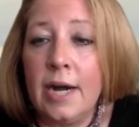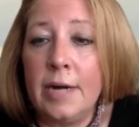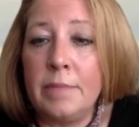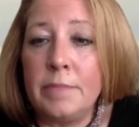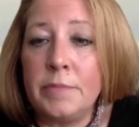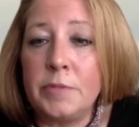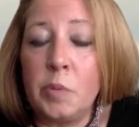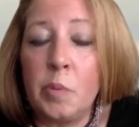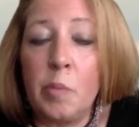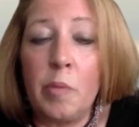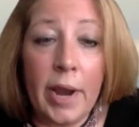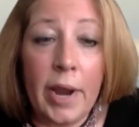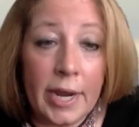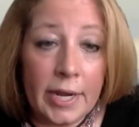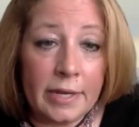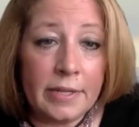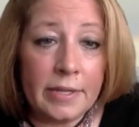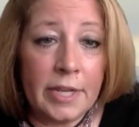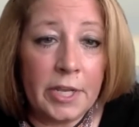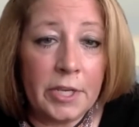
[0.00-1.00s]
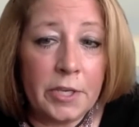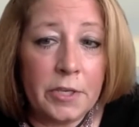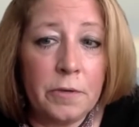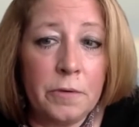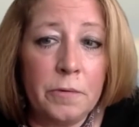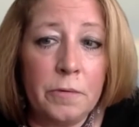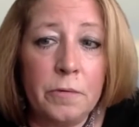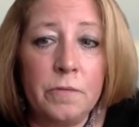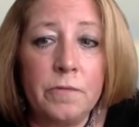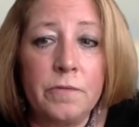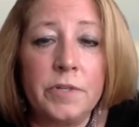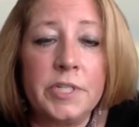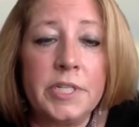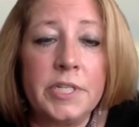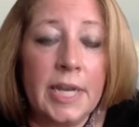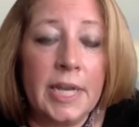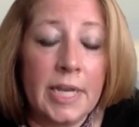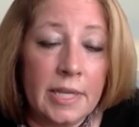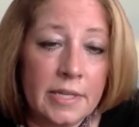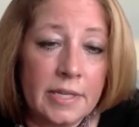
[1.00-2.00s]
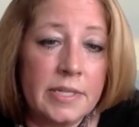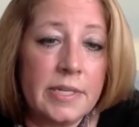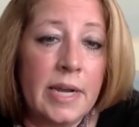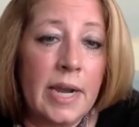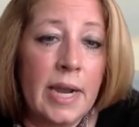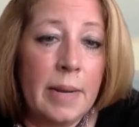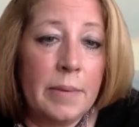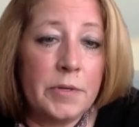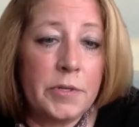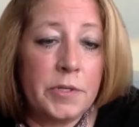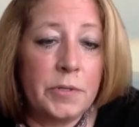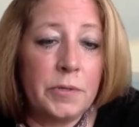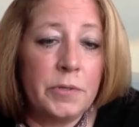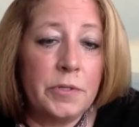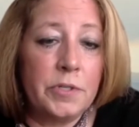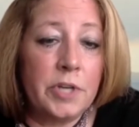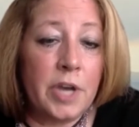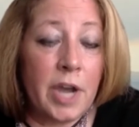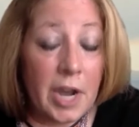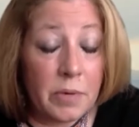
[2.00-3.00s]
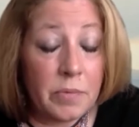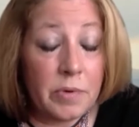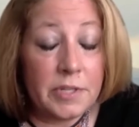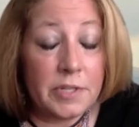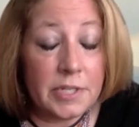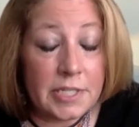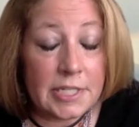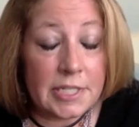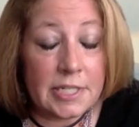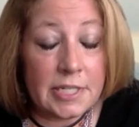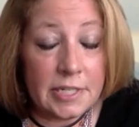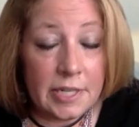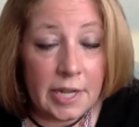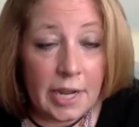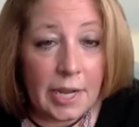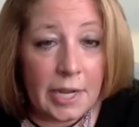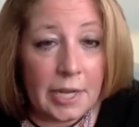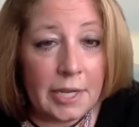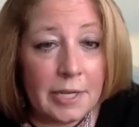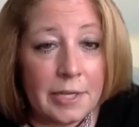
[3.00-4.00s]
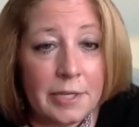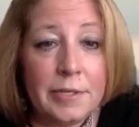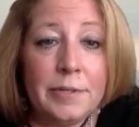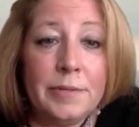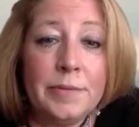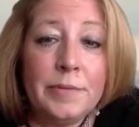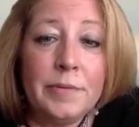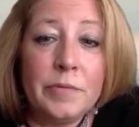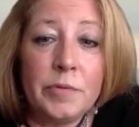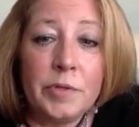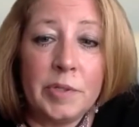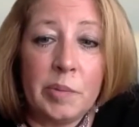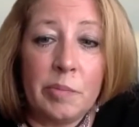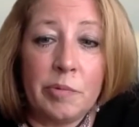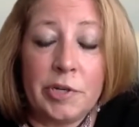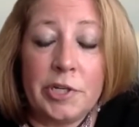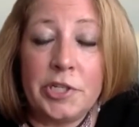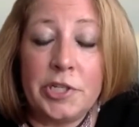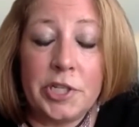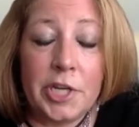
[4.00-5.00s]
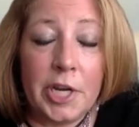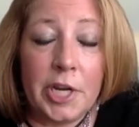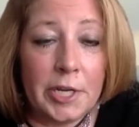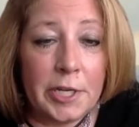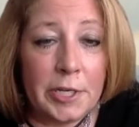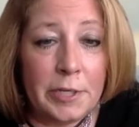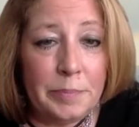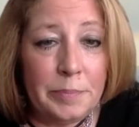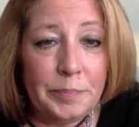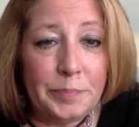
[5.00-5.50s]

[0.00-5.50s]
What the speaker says: So Bryan, thank you for taking the time to talk with us today. Really appreciate it.